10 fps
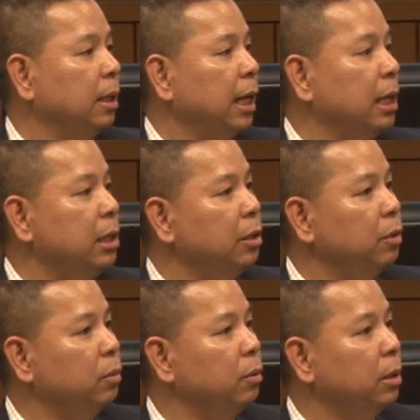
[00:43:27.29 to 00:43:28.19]
Can
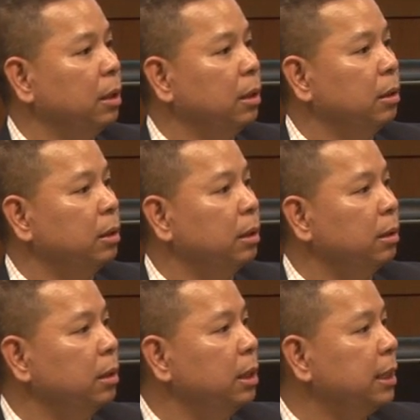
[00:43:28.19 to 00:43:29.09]
you
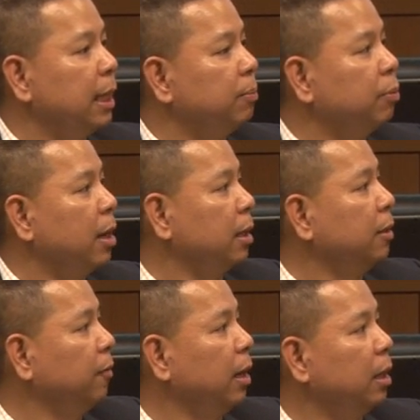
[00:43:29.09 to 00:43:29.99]
look at product
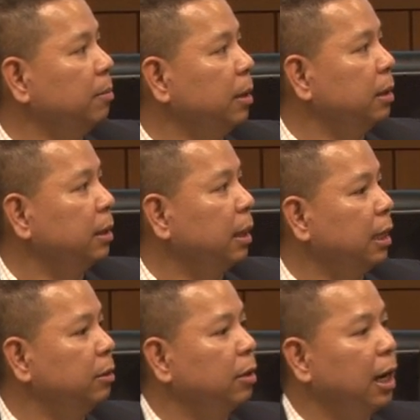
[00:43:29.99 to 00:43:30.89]
development
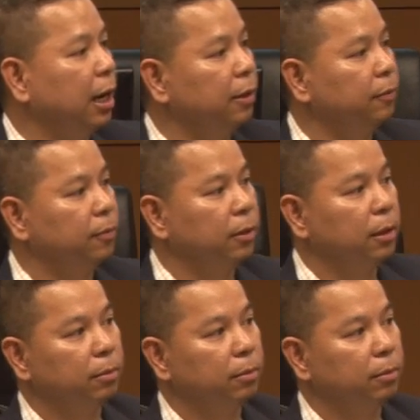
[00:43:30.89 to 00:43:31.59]
and drive